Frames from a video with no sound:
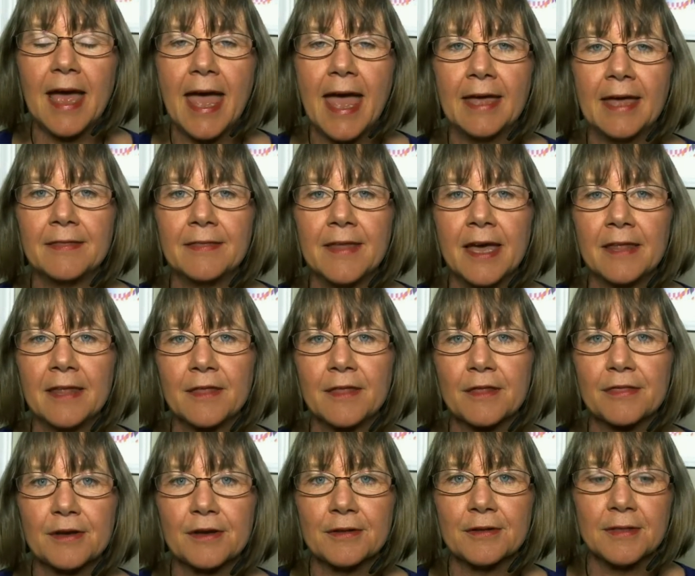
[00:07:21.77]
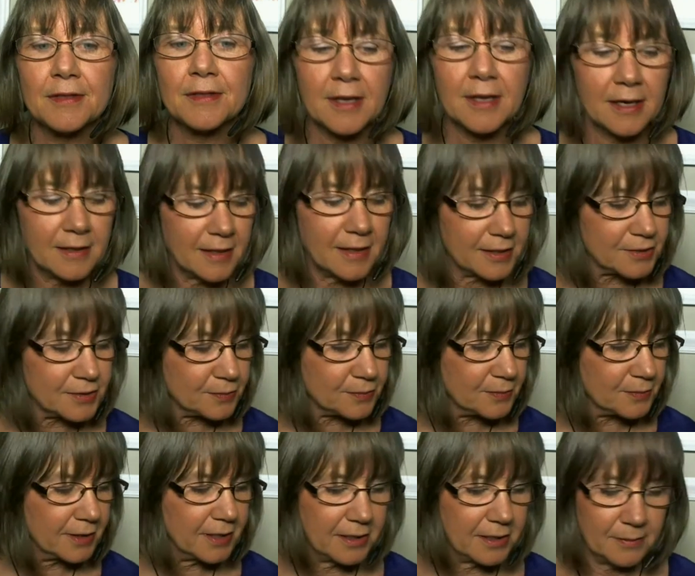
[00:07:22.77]
And then the third thing that's
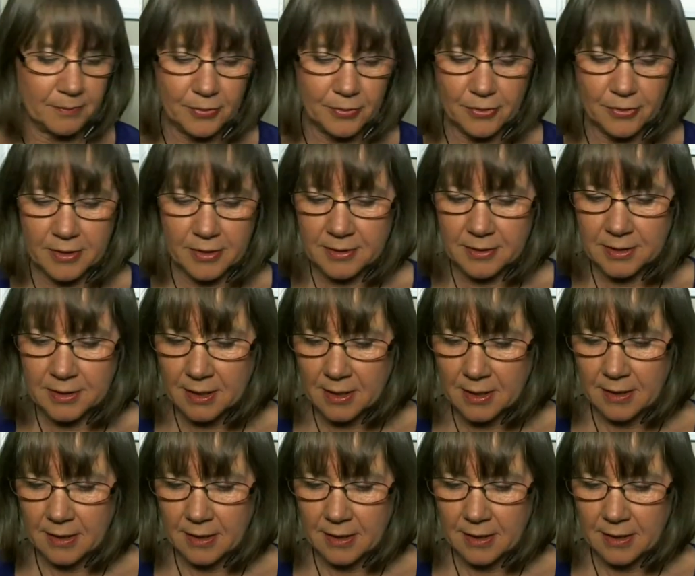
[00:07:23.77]
really important